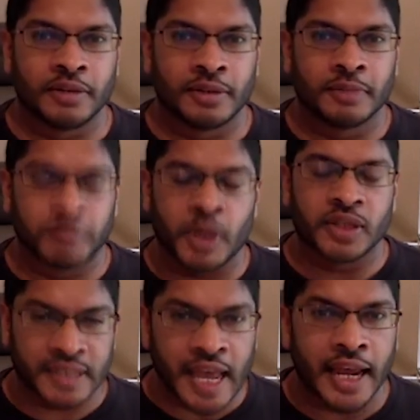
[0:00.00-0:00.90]
per
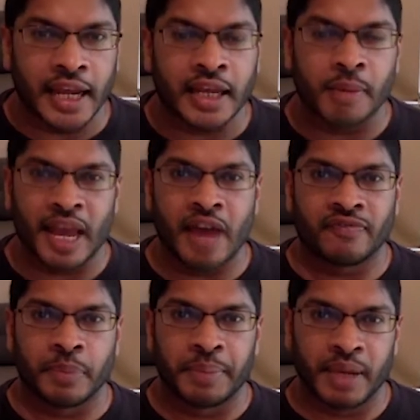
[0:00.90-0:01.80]
se coming out
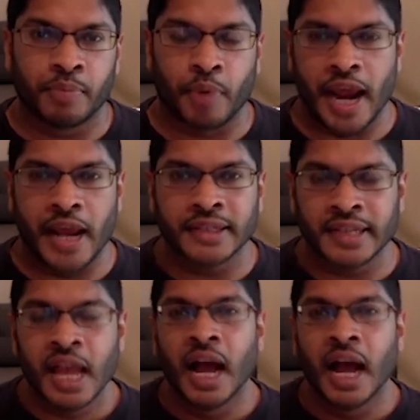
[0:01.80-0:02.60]
from the big brands.